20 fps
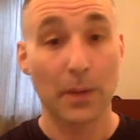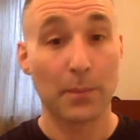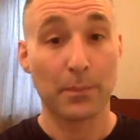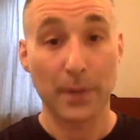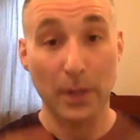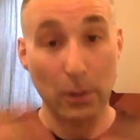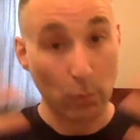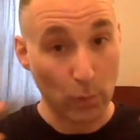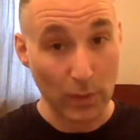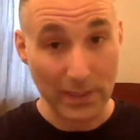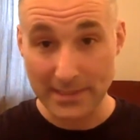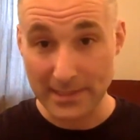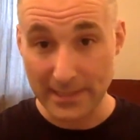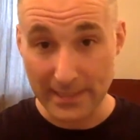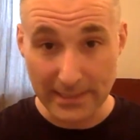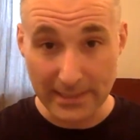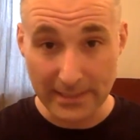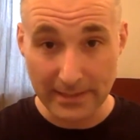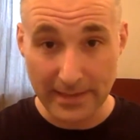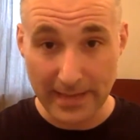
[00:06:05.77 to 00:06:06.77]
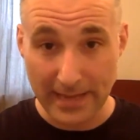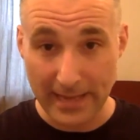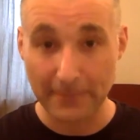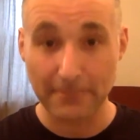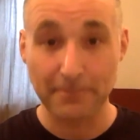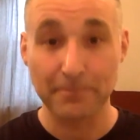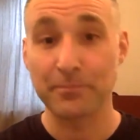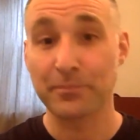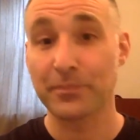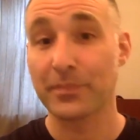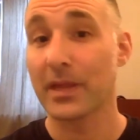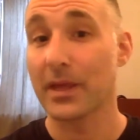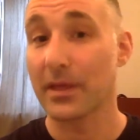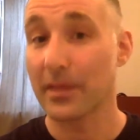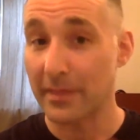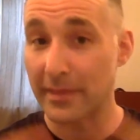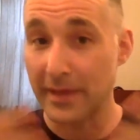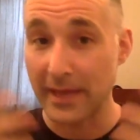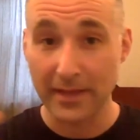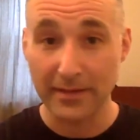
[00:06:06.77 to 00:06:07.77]
But once he did that,
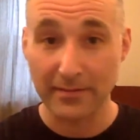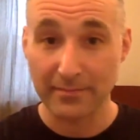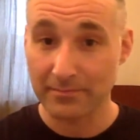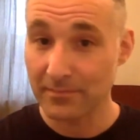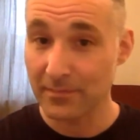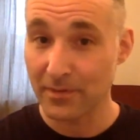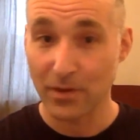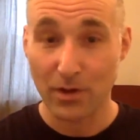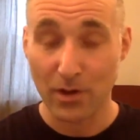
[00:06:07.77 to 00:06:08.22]
then